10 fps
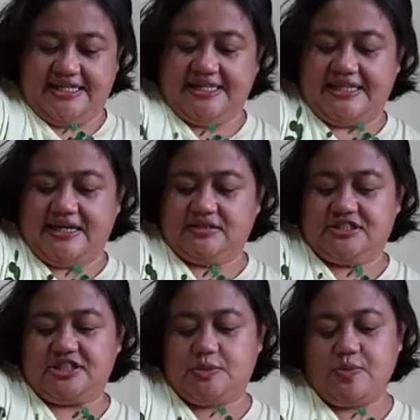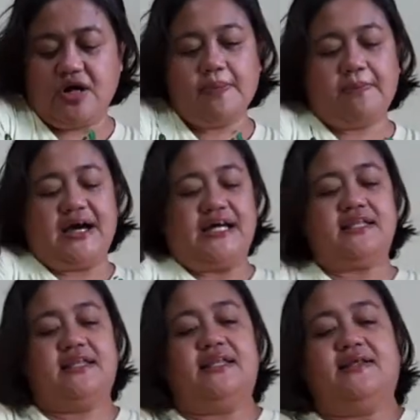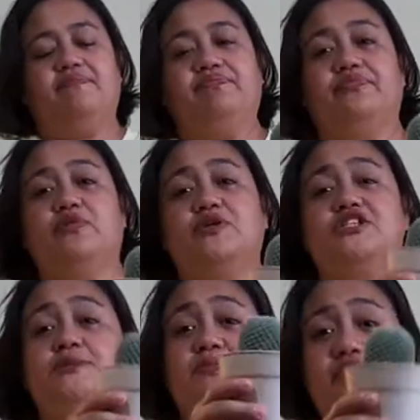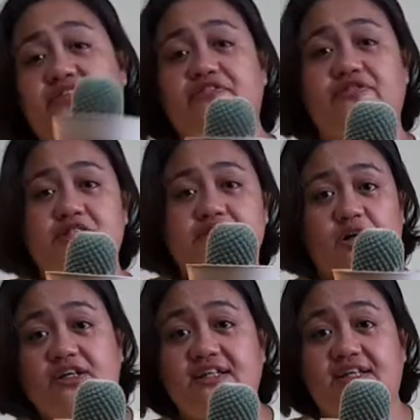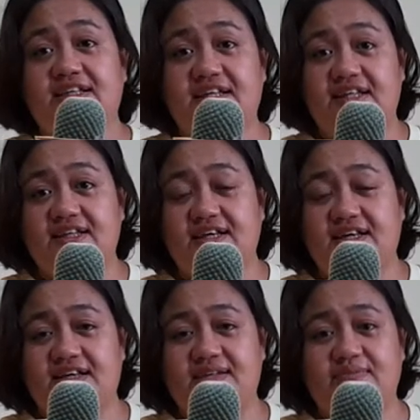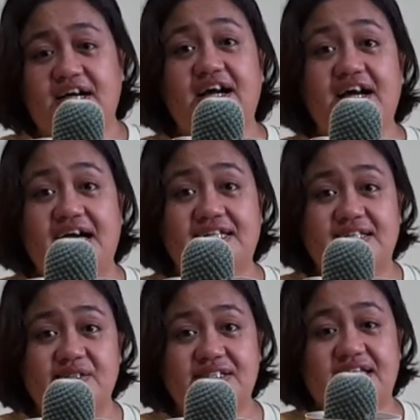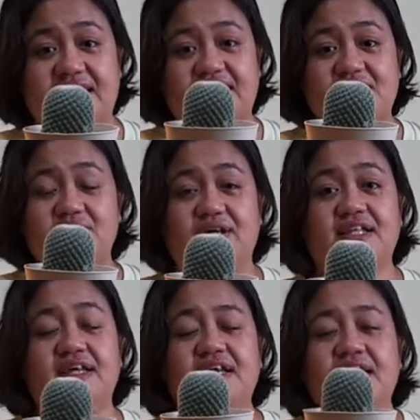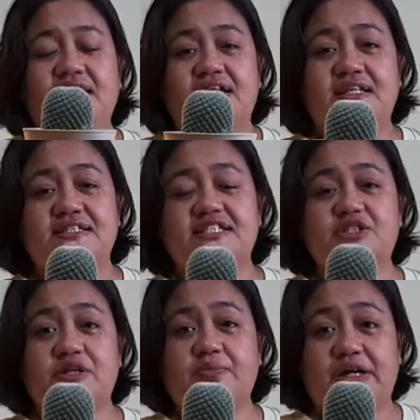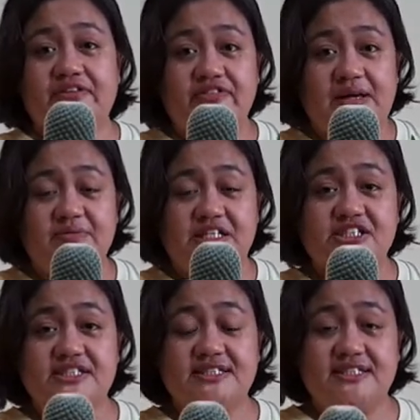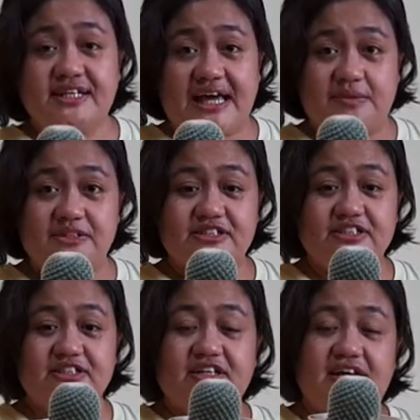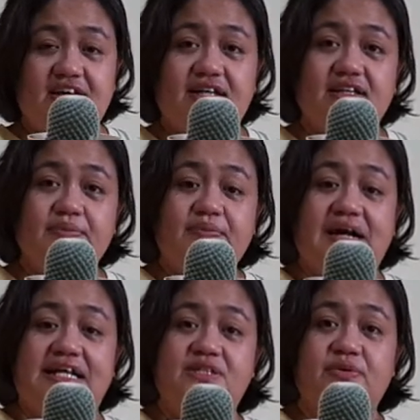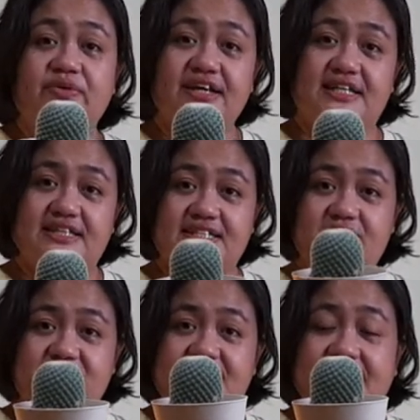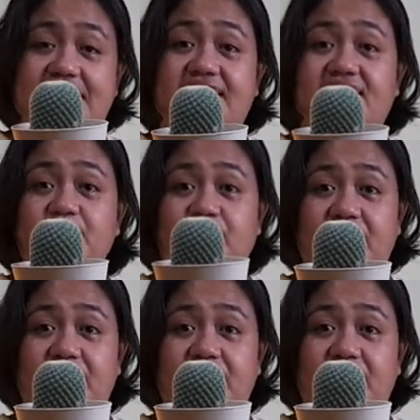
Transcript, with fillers: Now, the small pot, which is perfect for succulent and then mga cactus like this one, this is 3.5 inches in diameter, and the price when we got this was 19.75.